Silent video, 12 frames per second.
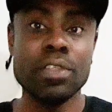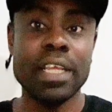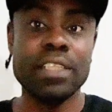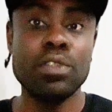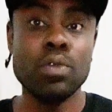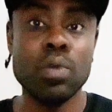so
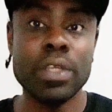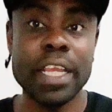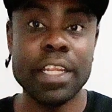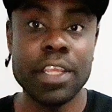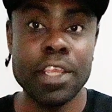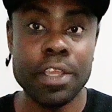that you
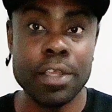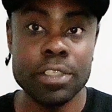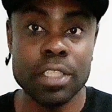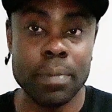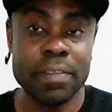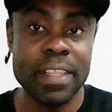can
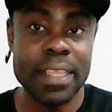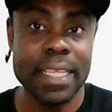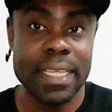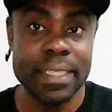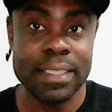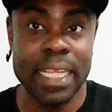hear some of the
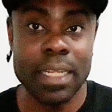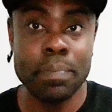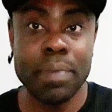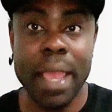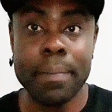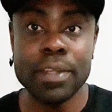things that the
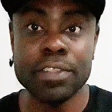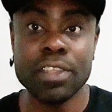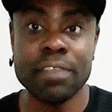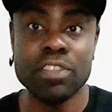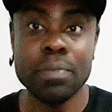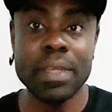Prime
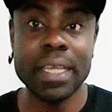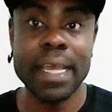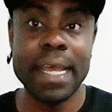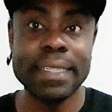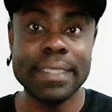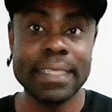Minister of
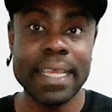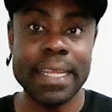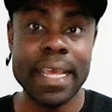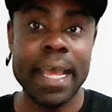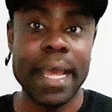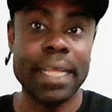Jamaica had said